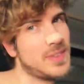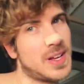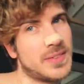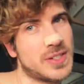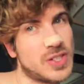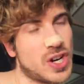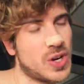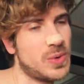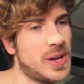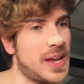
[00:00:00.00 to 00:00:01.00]
You'll have to
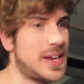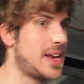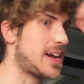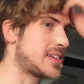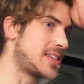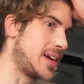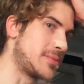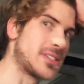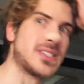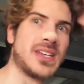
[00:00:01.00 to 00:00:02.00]
tune in next
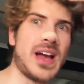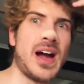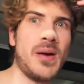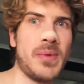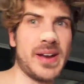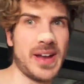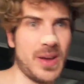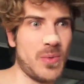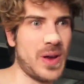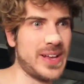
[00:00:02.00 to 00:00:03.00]
time to see how my
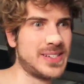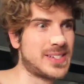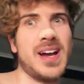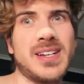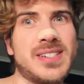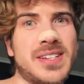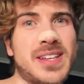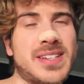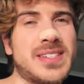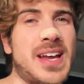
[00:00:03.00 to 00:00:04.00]
night went. Until
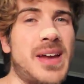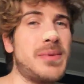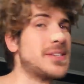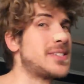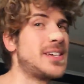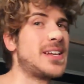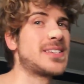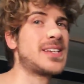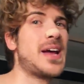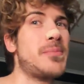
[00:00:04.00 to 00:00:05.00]
next time, I'll see you
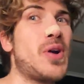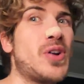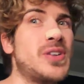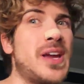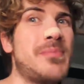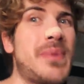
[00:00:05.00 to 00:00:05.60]
next time. good damn